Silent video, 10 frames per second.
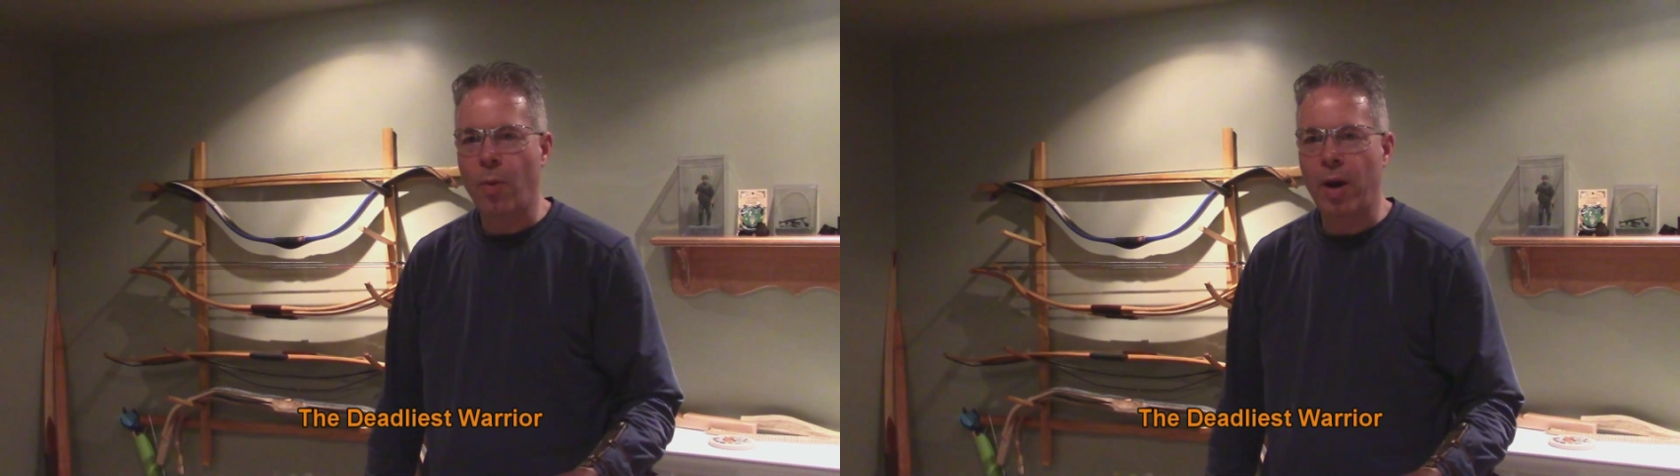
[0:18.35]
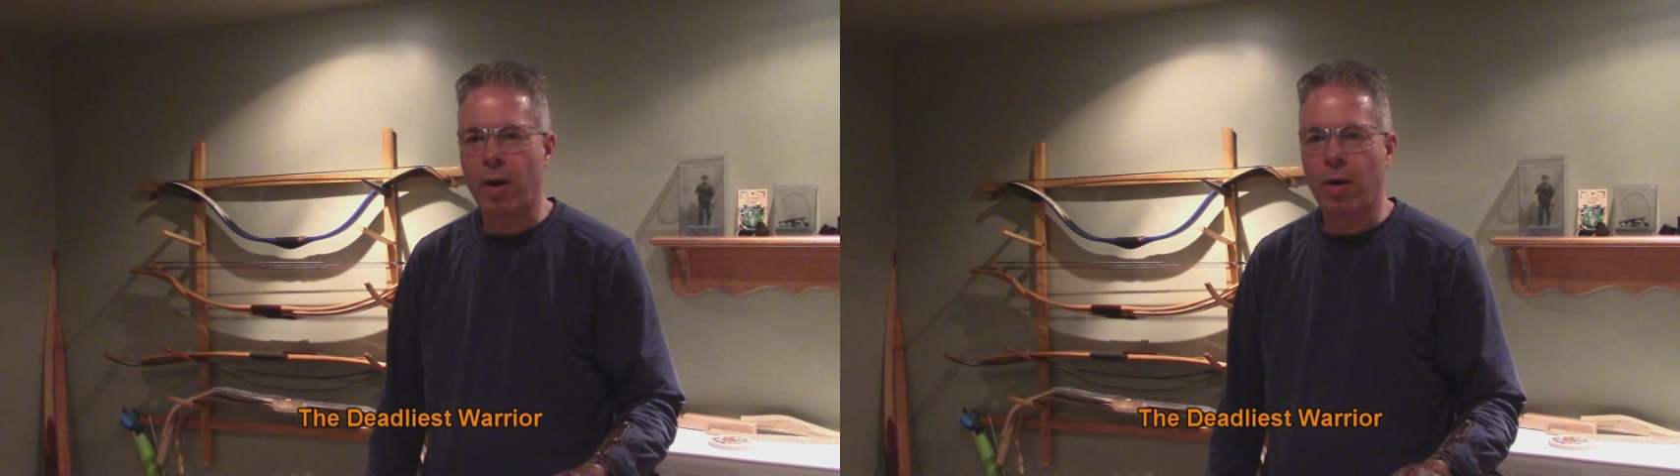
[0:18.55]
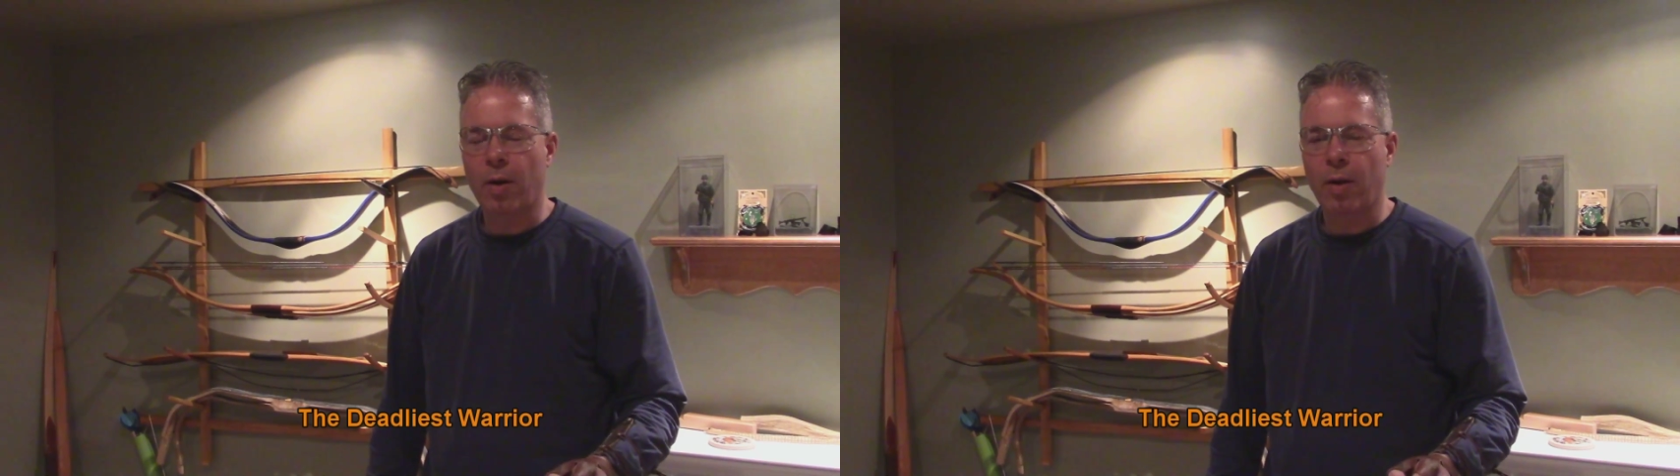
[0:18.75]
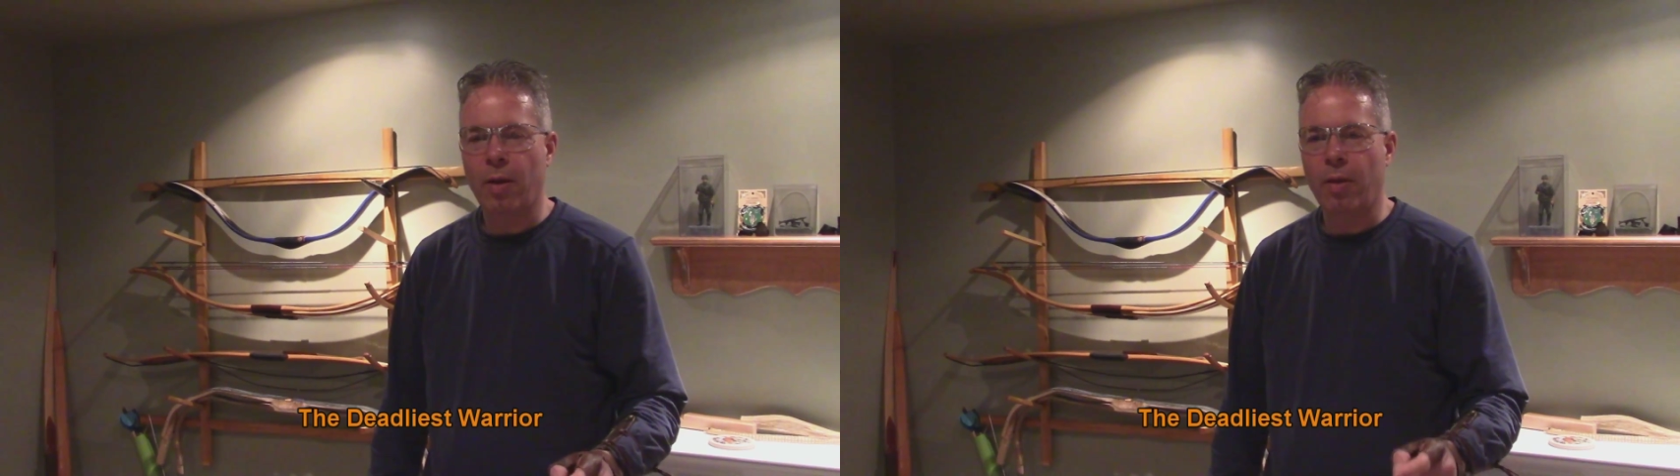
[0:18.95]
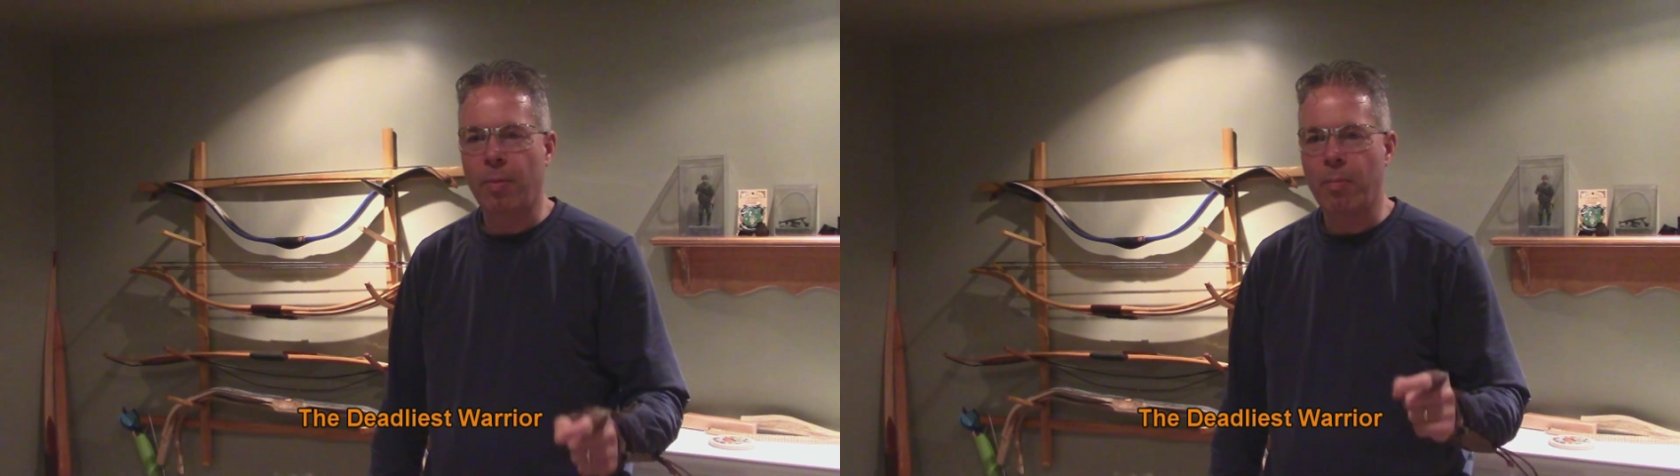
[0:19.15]
where
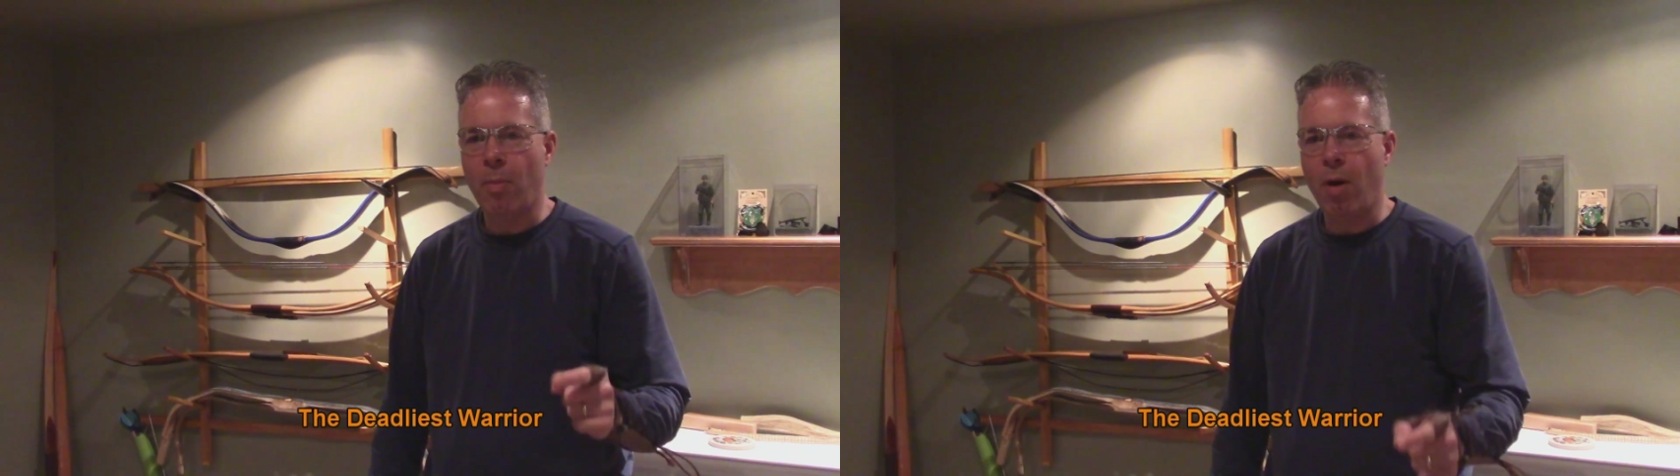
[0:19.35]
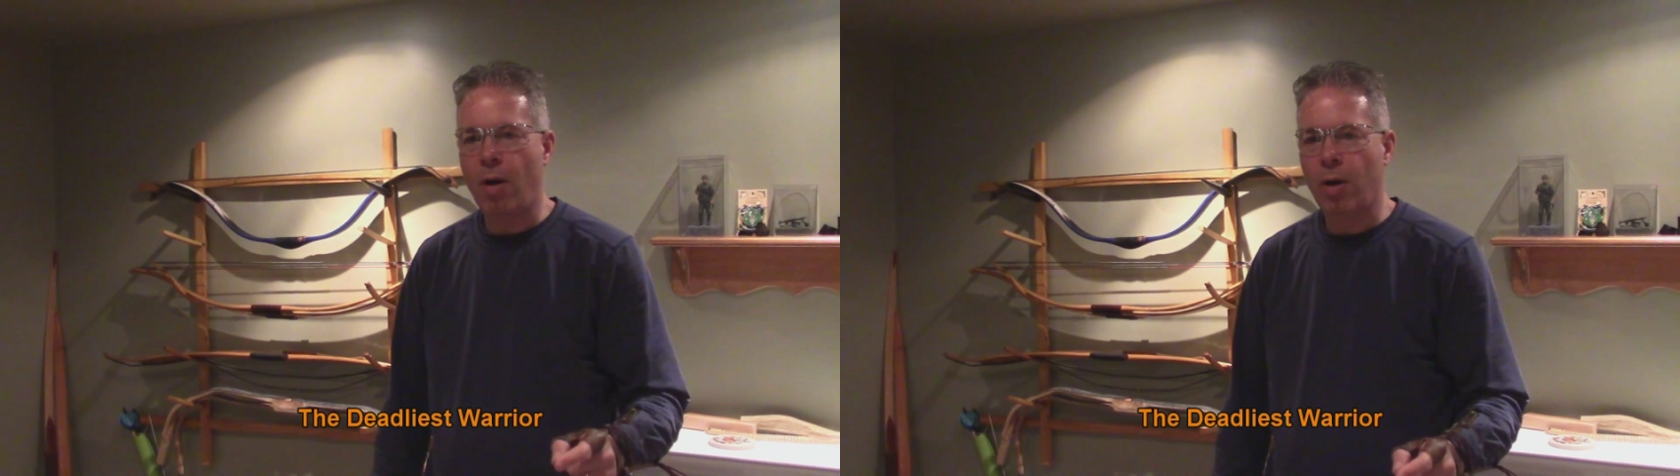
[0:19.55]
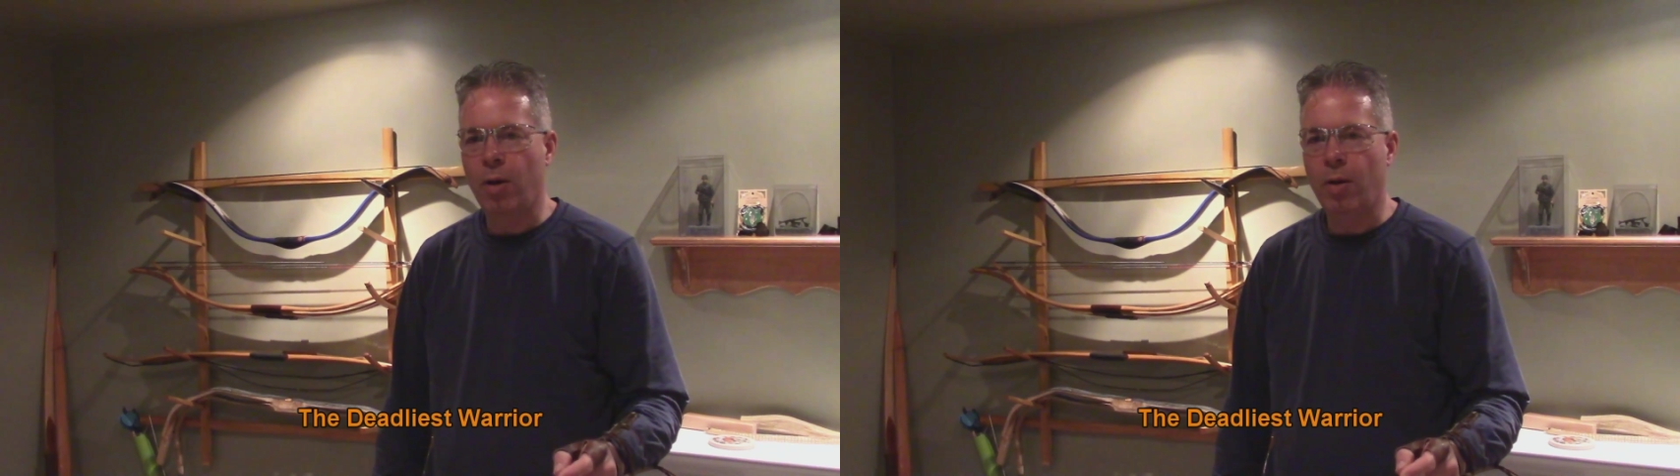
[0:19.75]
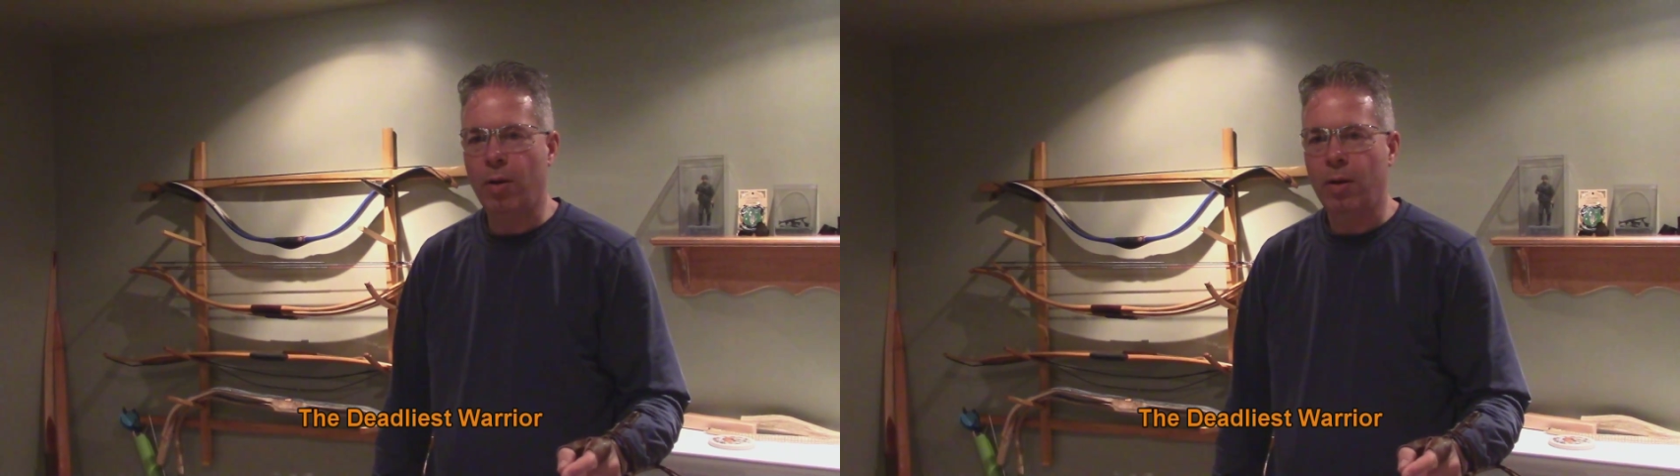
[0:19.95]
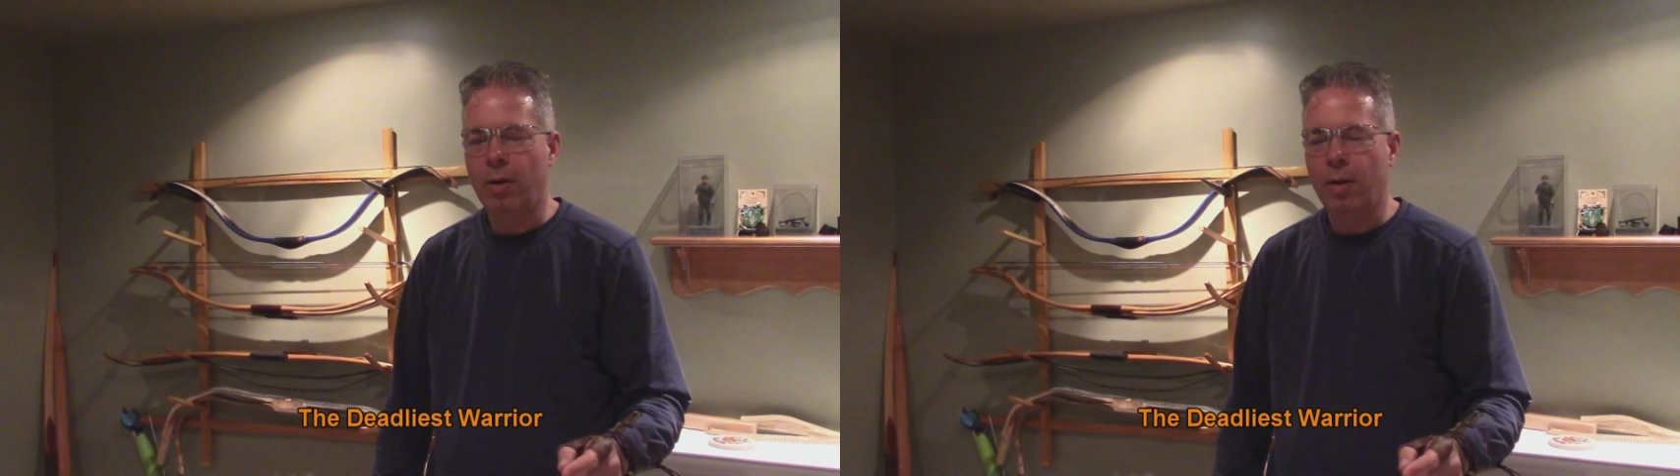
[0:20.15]
the
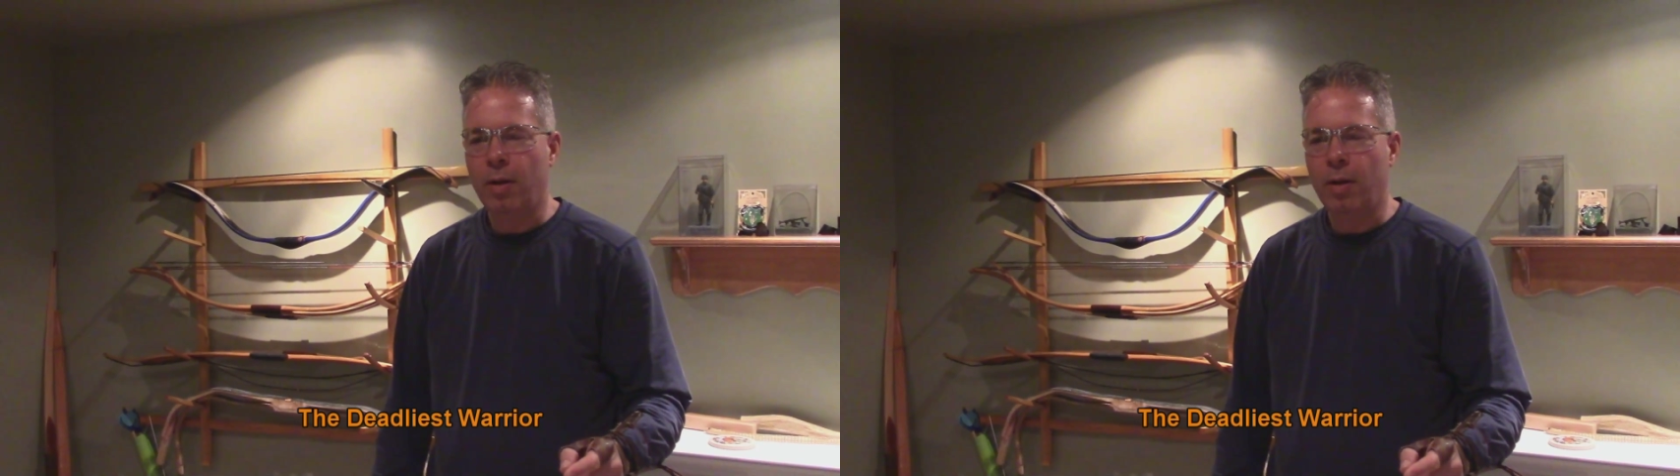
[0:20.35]
Mongol